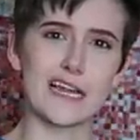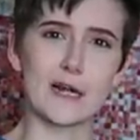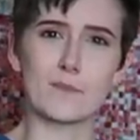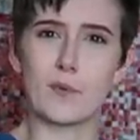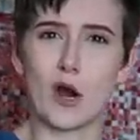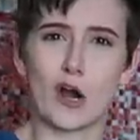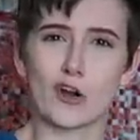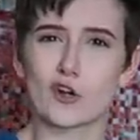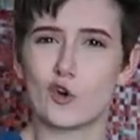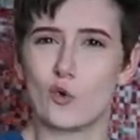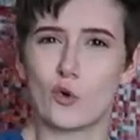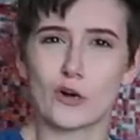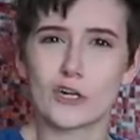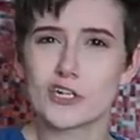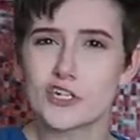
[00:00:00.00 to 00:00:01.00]
like
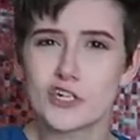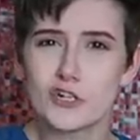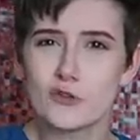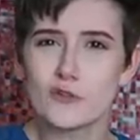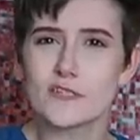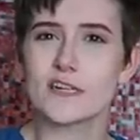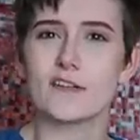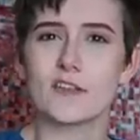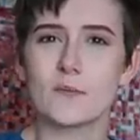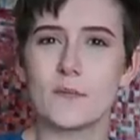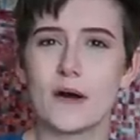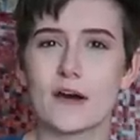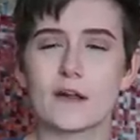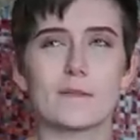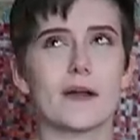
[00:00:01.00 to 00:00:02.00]
parkour shoes on the
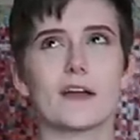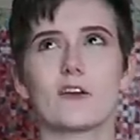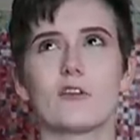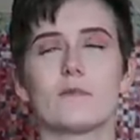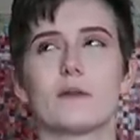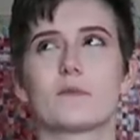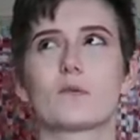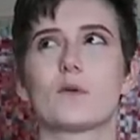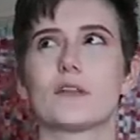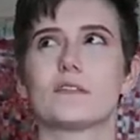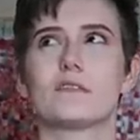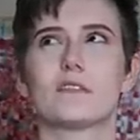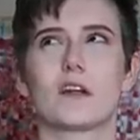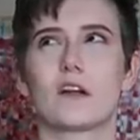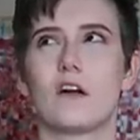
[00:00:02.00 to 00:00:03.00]
bottom. I don't remember
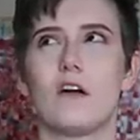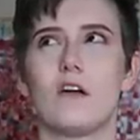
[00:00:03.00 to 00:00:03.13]
what they're